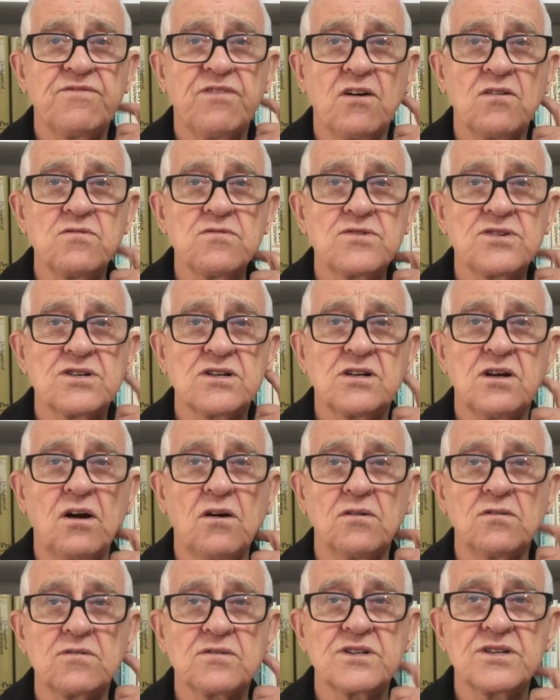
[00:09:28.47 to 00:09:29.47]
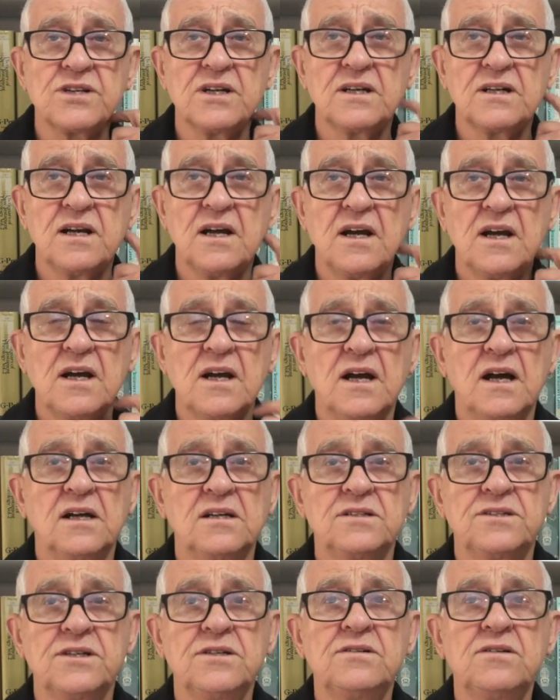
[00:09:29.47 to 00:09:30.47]
false cults that
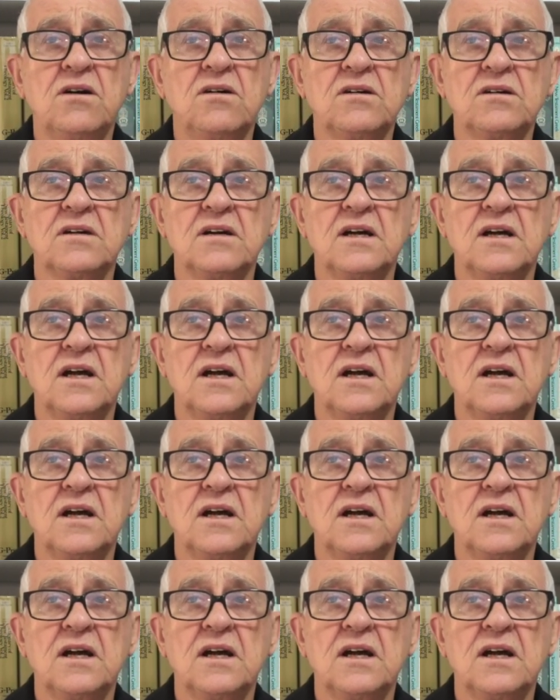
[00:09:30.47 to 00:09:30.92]
do not